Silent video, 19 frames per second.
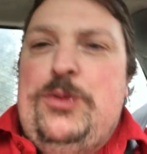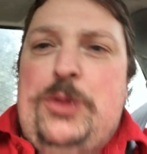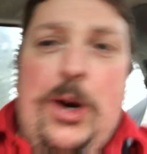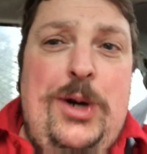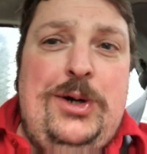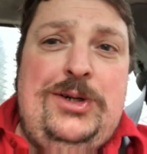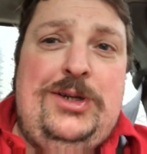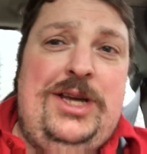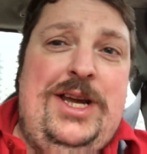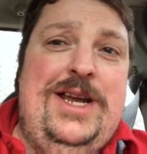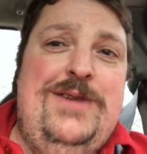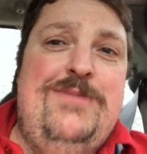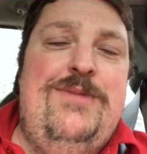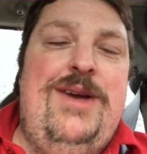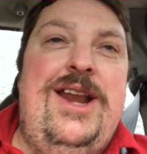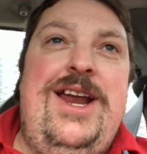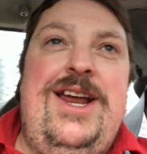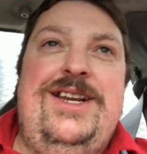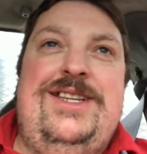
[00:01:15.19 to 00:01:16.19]
13
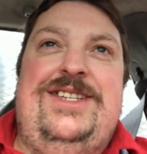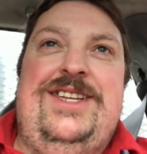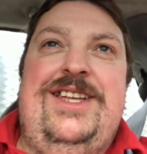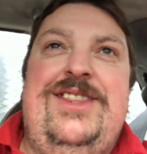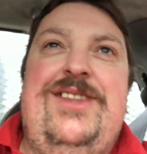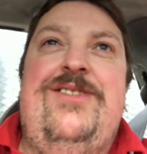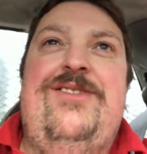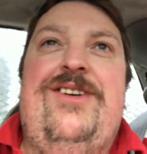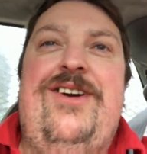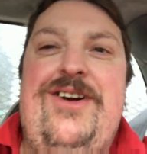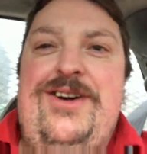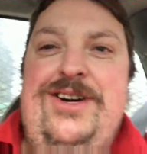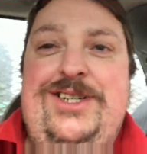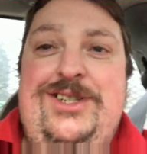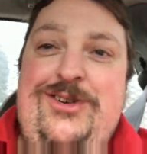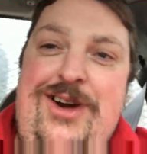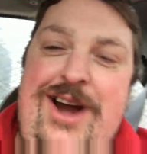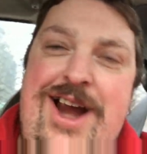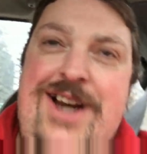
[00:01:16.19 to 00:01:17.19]
minutes in the
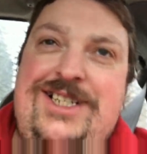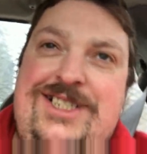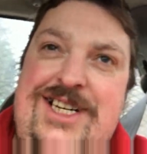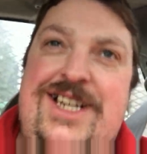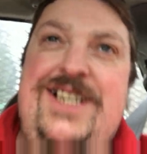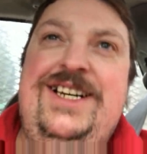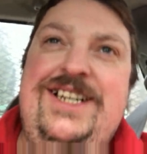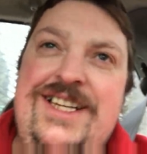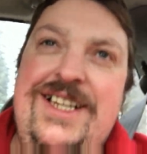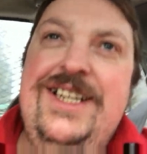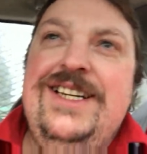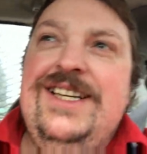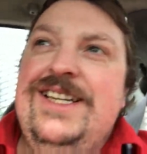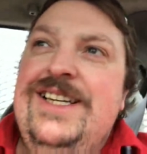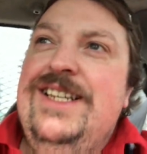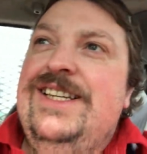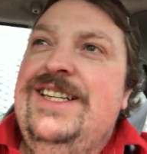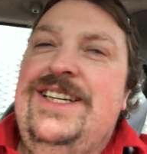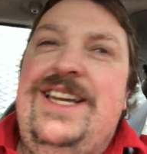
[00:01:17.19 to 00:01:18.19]
wrong direction.
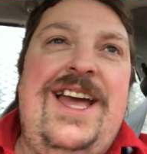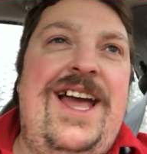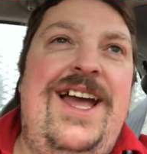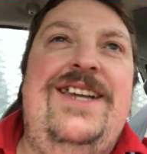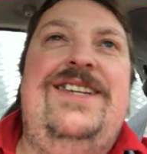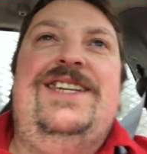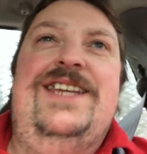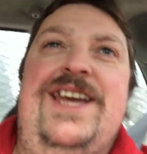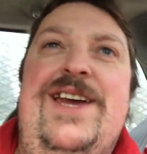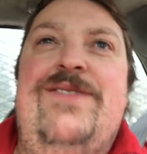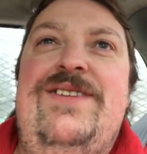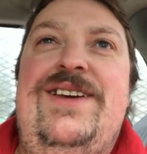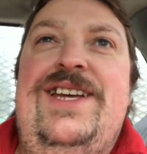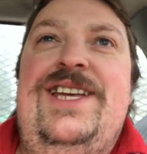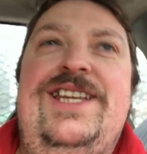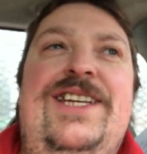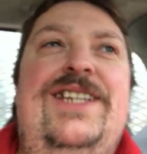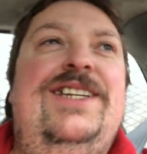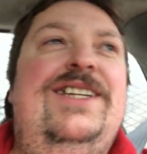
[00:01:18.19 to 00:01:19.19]
God damn it.